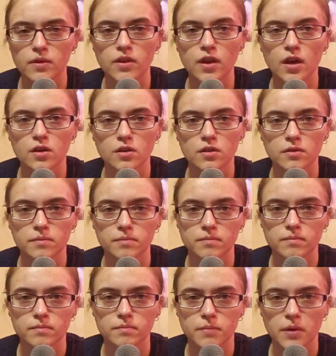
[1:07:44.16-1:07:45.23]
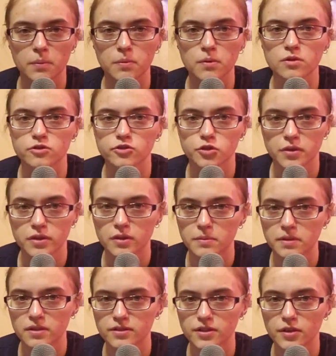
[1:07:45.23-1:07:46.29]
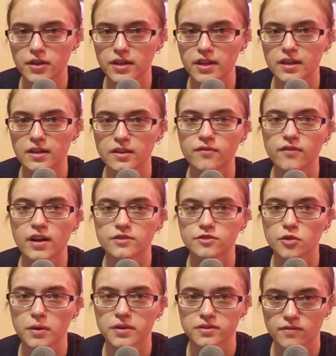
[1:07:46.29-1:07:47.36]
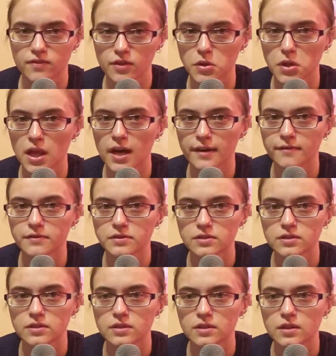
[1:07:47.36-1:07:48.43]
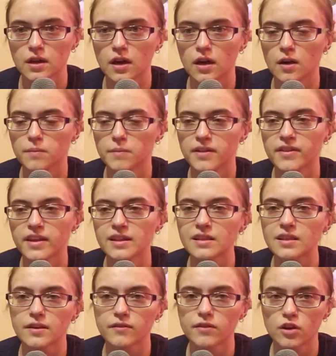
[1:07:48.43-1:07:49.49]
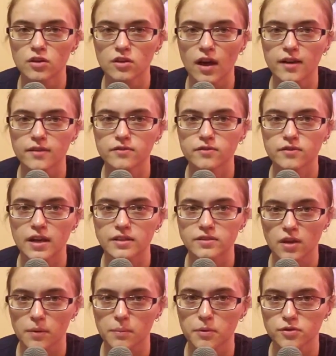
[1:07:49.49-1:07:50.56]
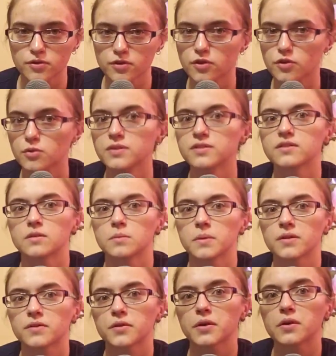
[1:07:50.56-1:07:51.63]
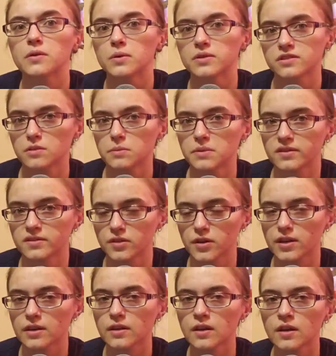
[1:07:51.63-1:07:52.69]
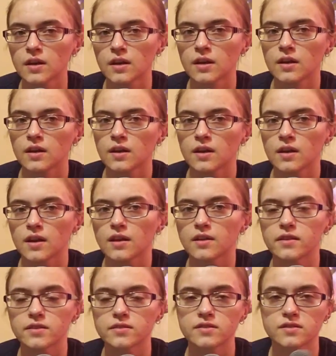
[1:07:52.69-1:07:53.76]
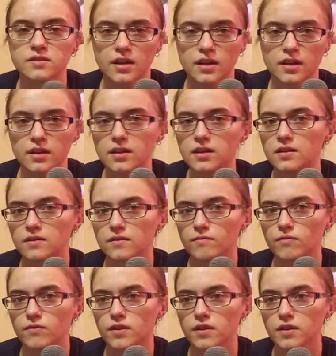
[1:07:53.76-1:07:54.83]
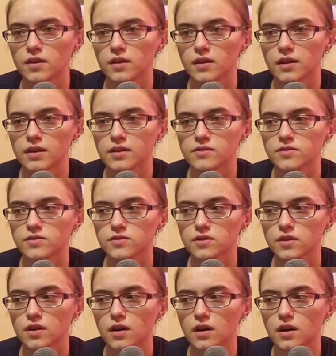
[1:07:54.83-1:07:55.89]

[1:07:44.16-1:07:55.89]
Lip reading: young people join the military and it defines the rest of their lives, and they live their life as a person who is in the military or was in the military. In this society, it's